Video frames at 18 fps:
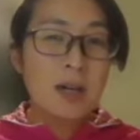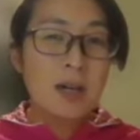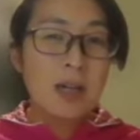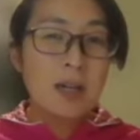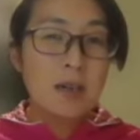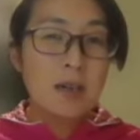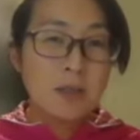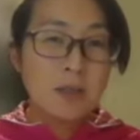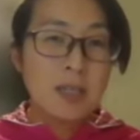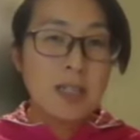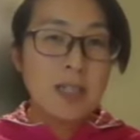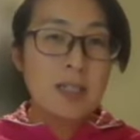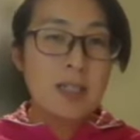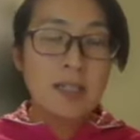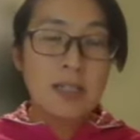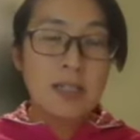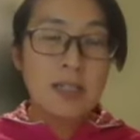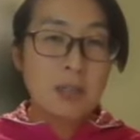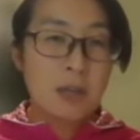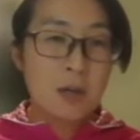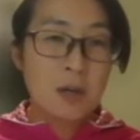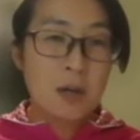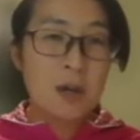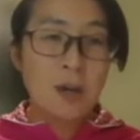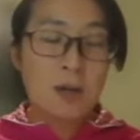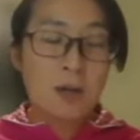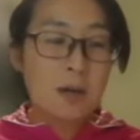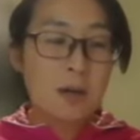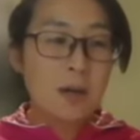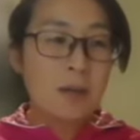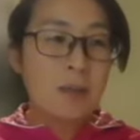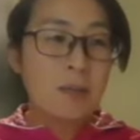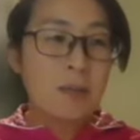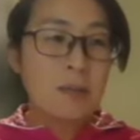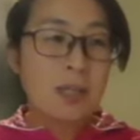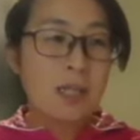Are you feeling? You know,
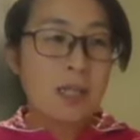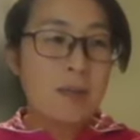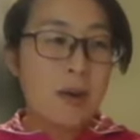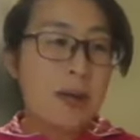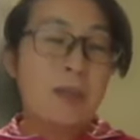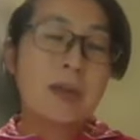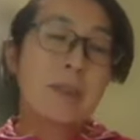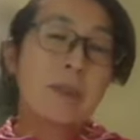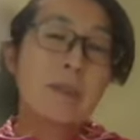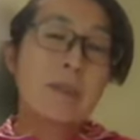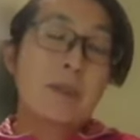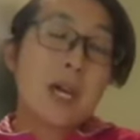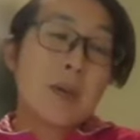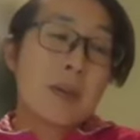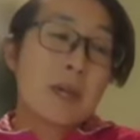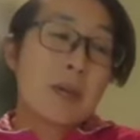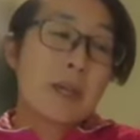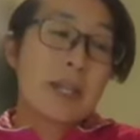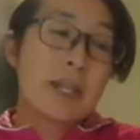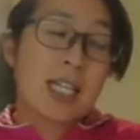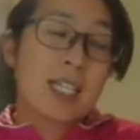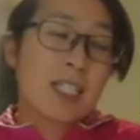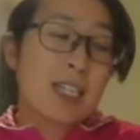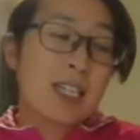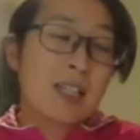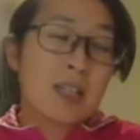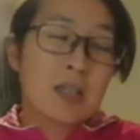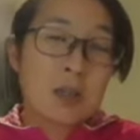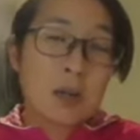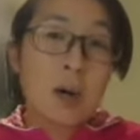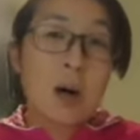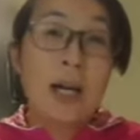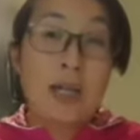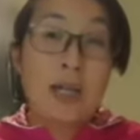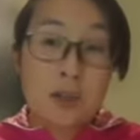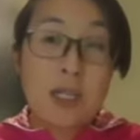any pain? Maybe." But I said, "You know,
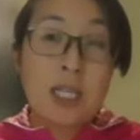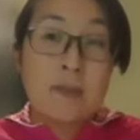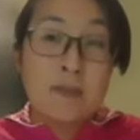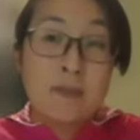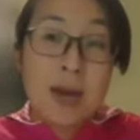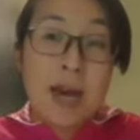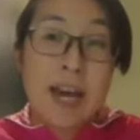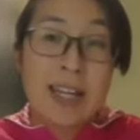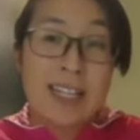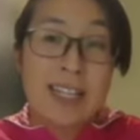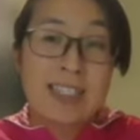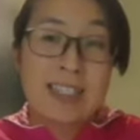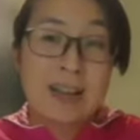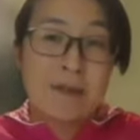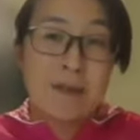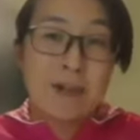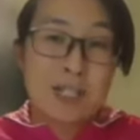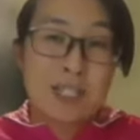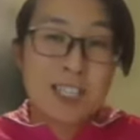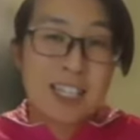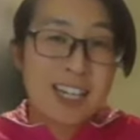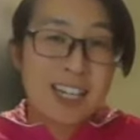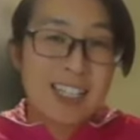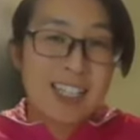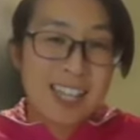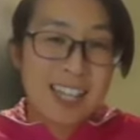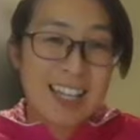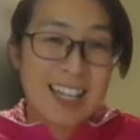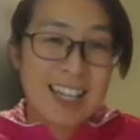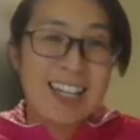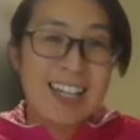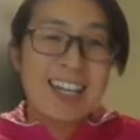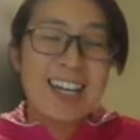are you in pain?" That's the first thing I said, uh,